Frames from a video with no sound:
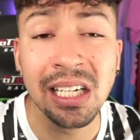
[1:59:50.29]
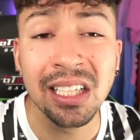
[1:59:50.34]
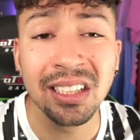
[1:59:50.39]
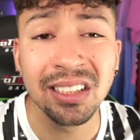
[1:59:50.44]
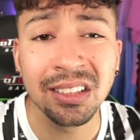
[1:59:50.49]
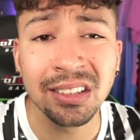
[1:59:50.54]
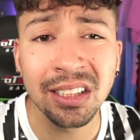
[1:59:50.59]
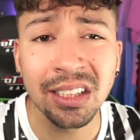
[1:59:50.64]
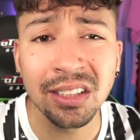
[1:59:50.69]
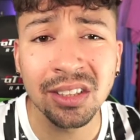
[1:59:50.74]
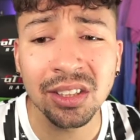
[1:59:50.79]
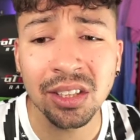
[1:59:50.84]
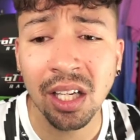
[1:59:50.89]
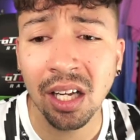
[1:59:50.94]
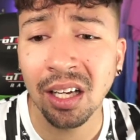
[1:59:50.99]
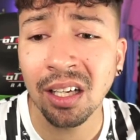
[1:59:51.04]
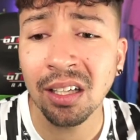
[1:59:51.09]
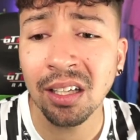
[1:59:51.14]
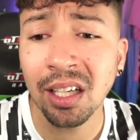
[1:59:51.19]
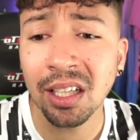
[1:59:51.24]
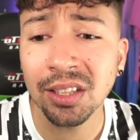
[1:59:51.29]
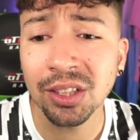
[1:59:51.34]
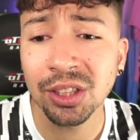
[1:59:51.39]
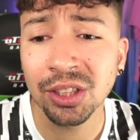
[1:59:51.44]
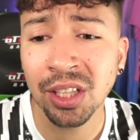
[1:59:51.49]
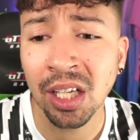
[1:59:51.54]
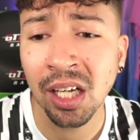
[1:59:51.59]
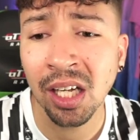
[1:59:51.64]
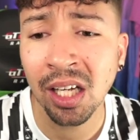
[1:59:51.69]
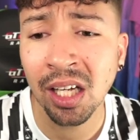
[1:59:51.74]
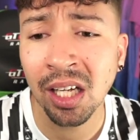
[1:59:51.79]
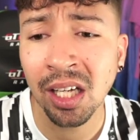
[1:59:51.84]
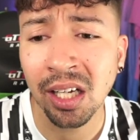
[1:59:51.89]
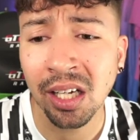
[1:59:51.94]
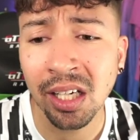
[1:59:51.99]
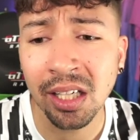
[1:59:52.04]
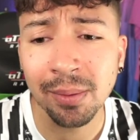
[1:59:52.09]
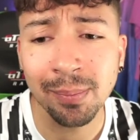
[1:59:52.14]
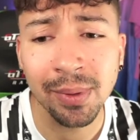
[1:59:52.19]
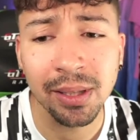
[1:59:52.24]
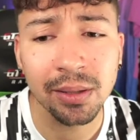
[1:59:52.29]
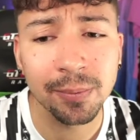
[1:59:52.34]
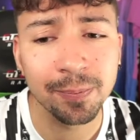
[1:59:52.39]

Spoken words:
since lunchtime.